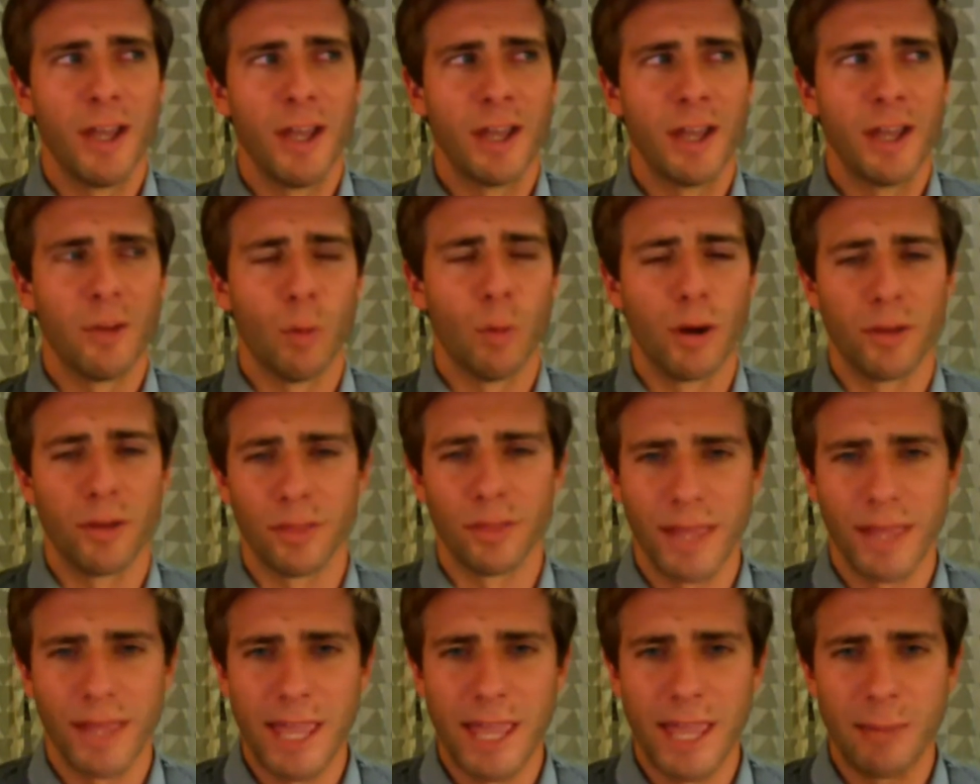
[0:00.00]
where
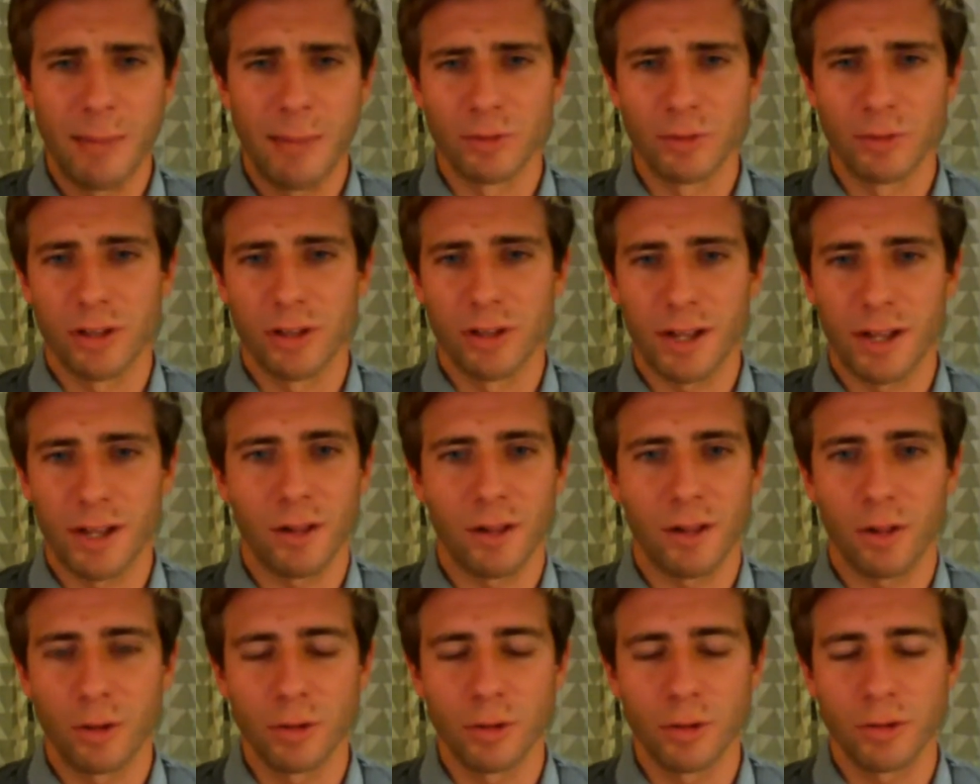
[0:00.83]
the game was a lot
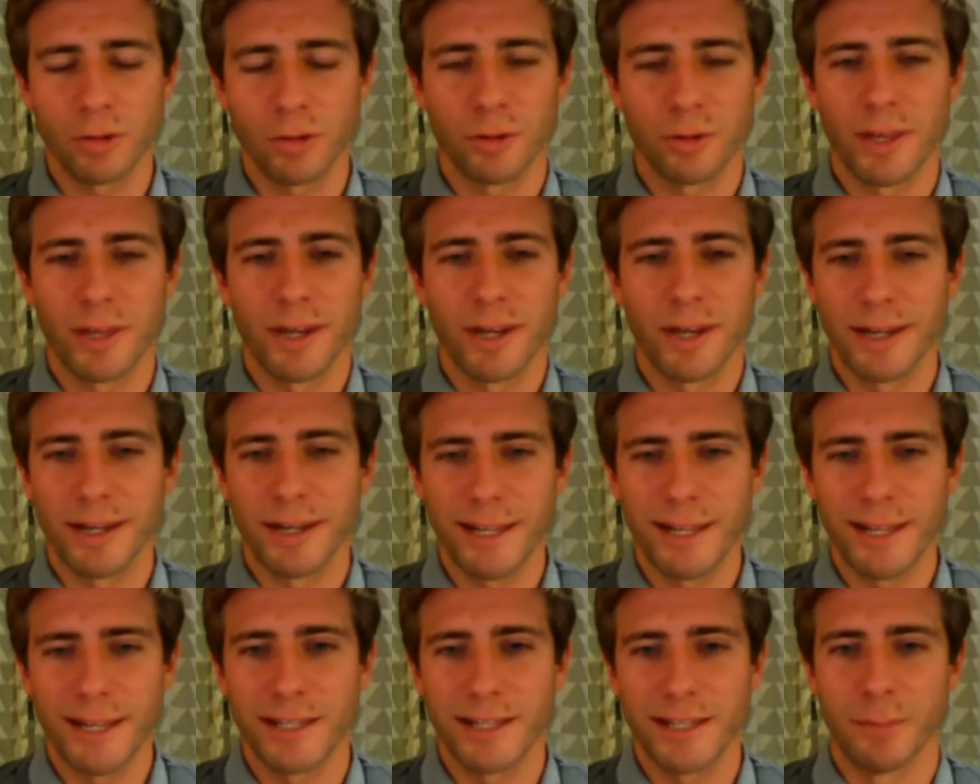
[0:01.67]
closer than it
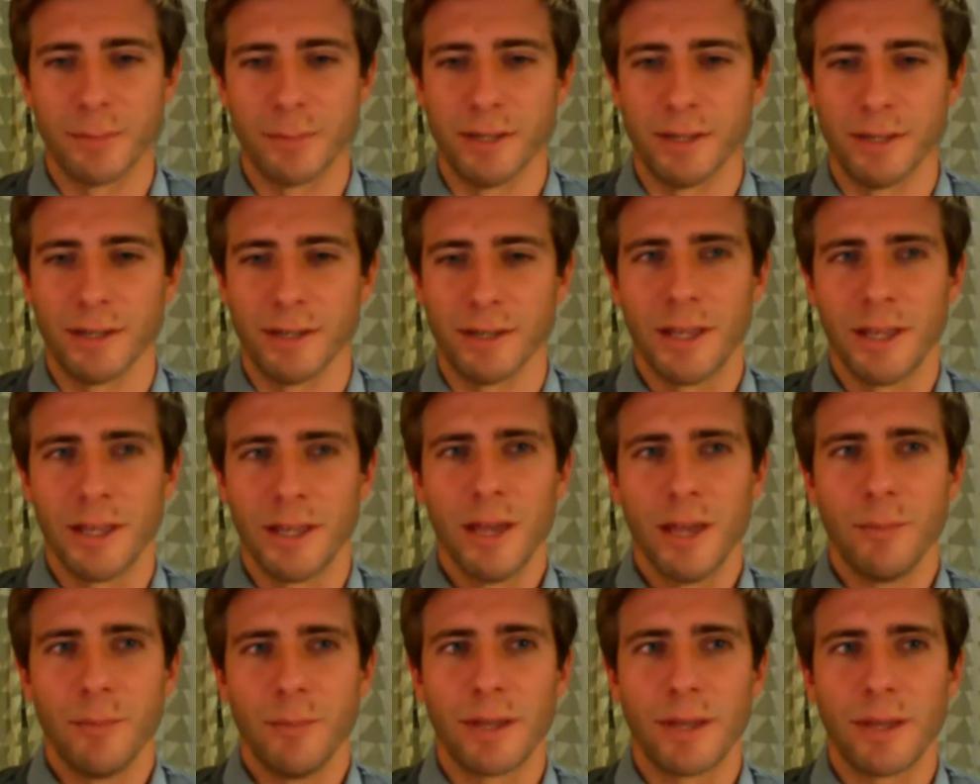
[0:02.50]
needed to be
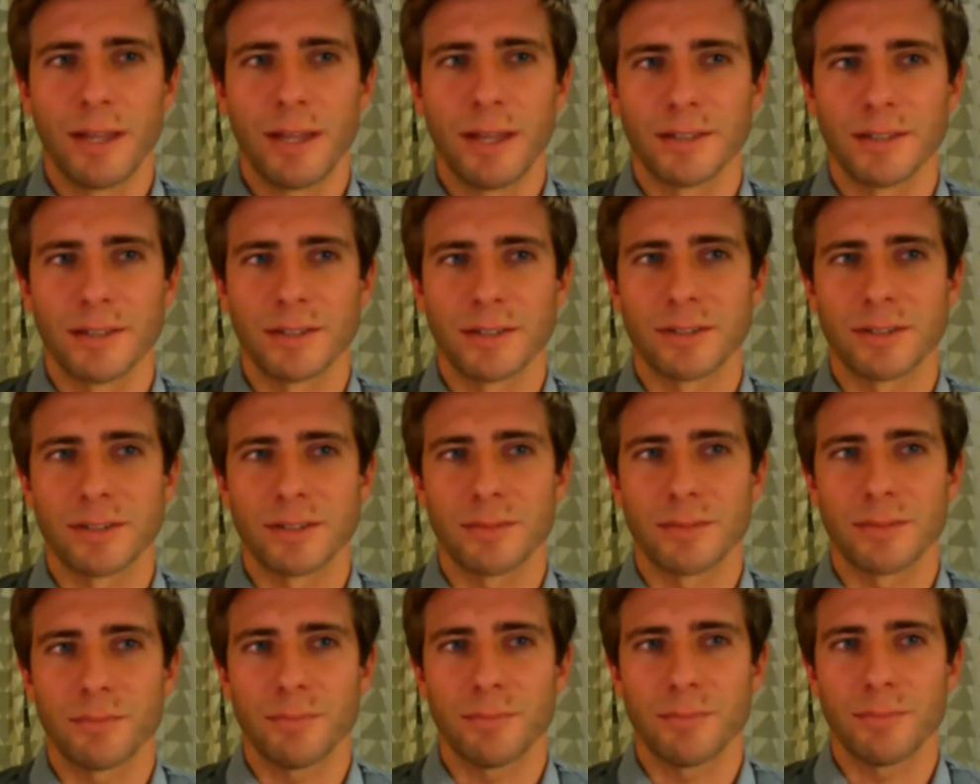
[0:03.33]
because
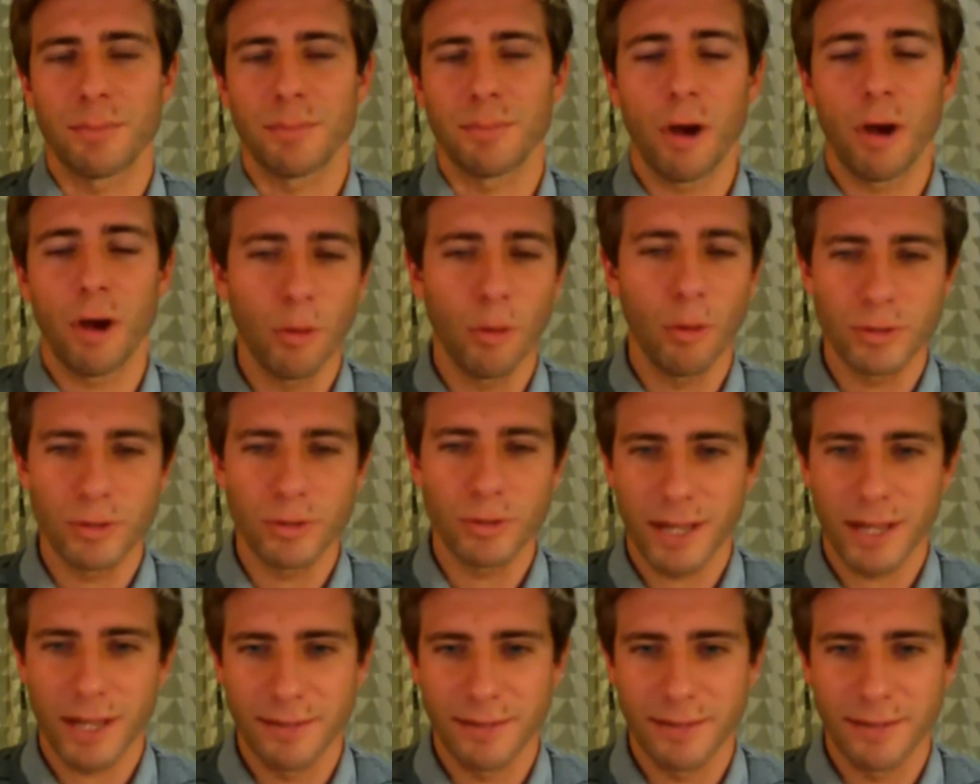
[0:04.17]
Paul was
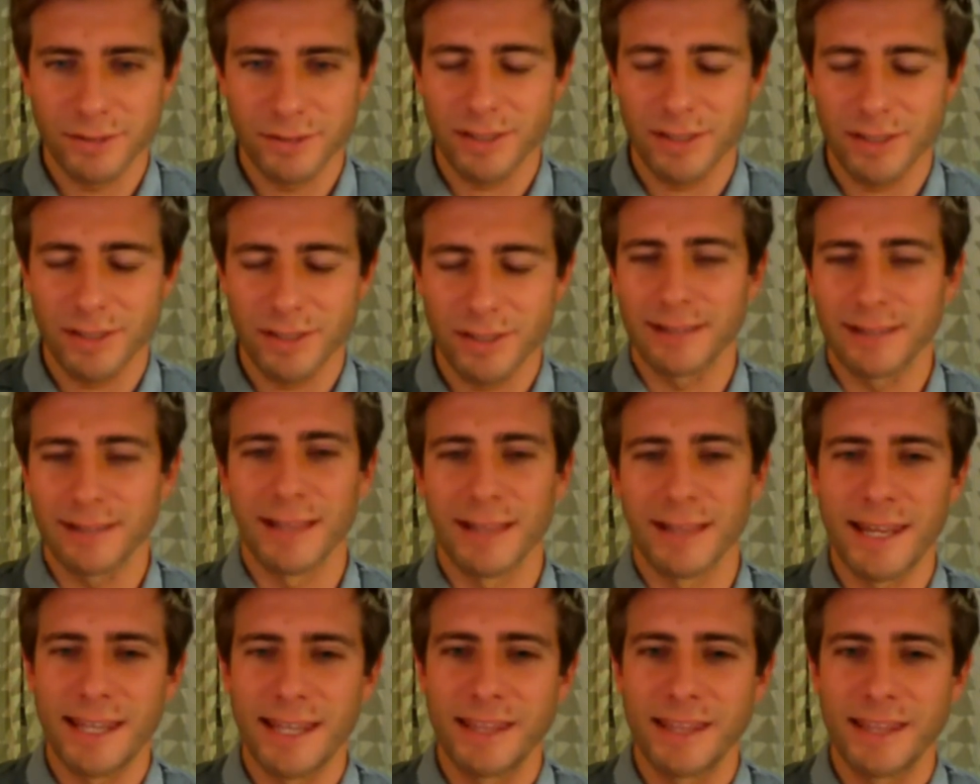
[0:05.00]
kind of just like
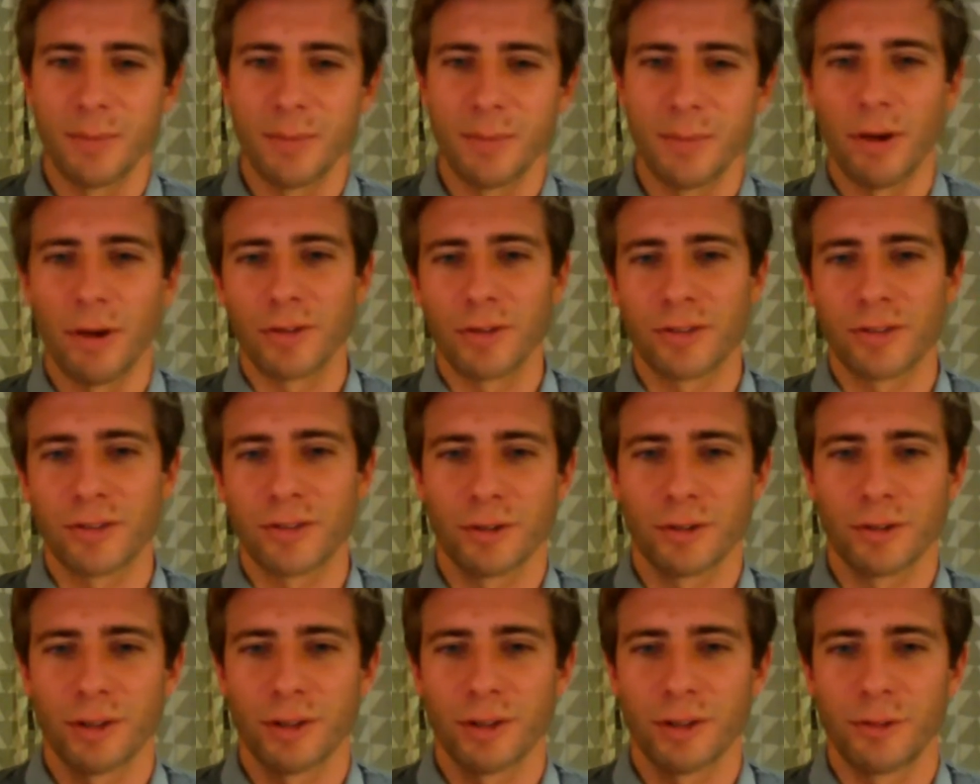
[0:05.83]
letting the ball
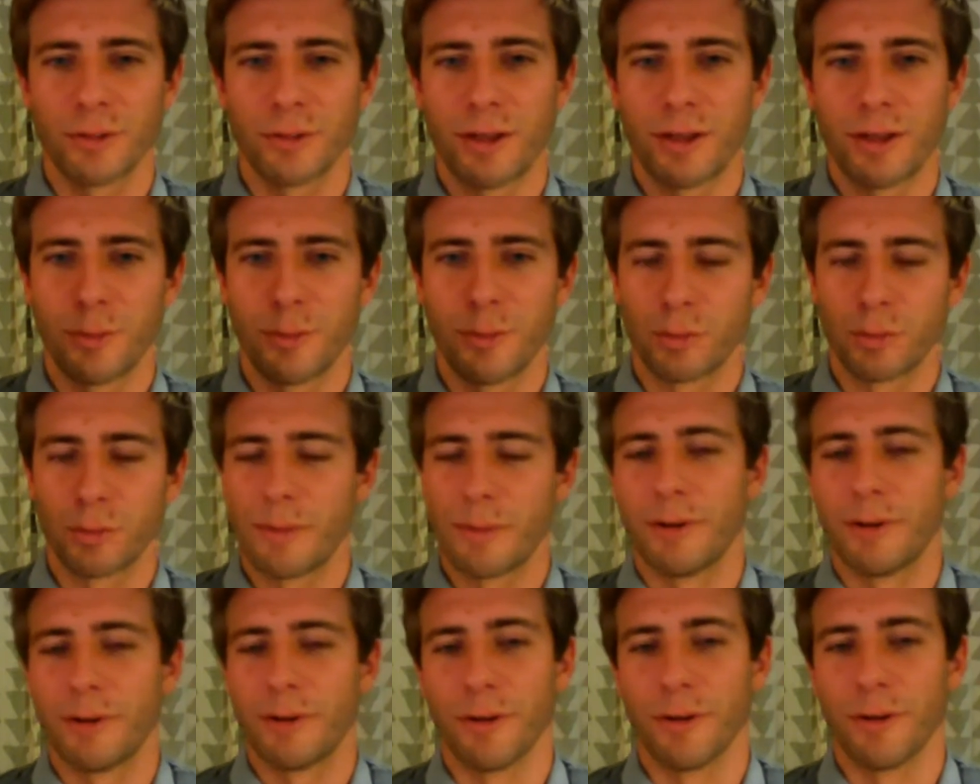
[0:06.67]
circle around the
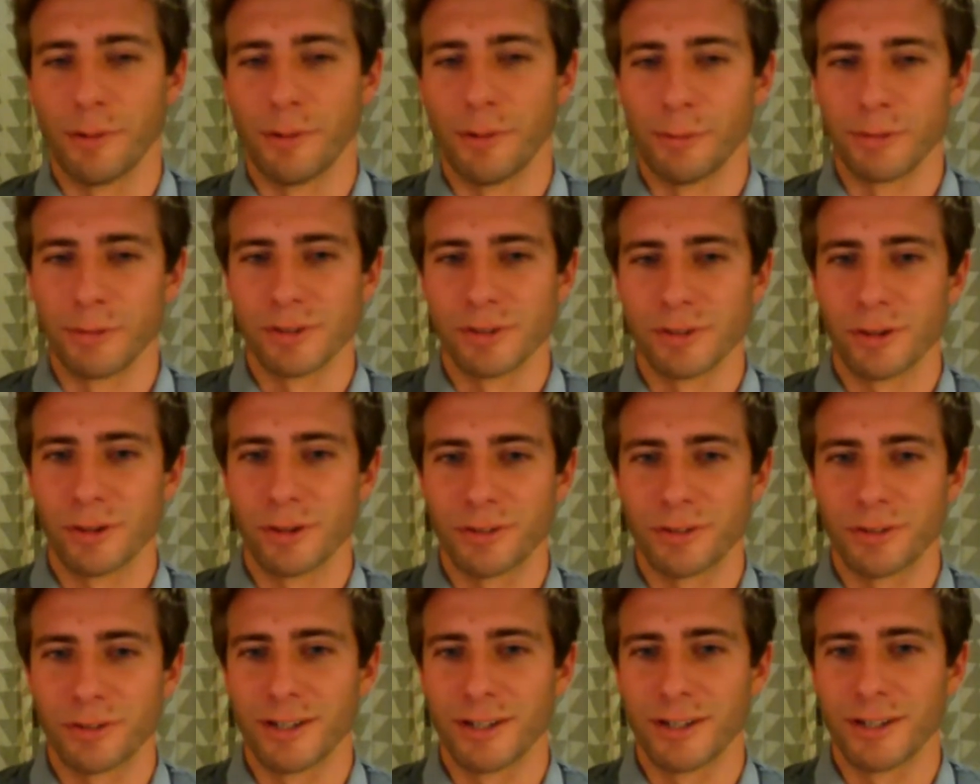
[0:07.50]
perimeter and
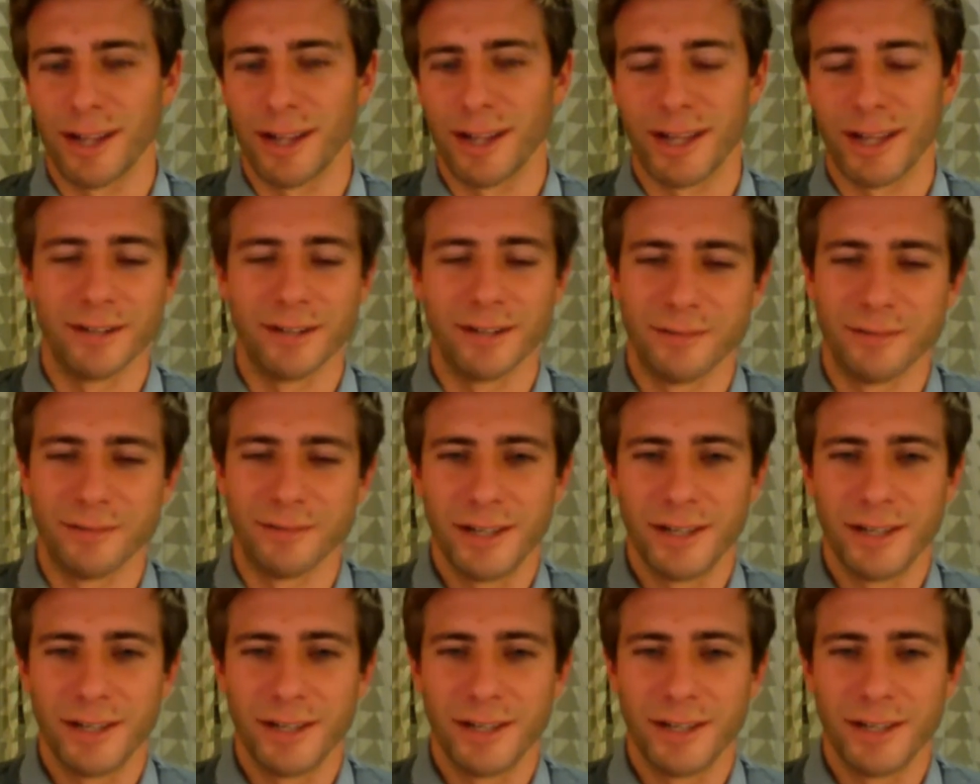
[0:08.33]
result in a kind of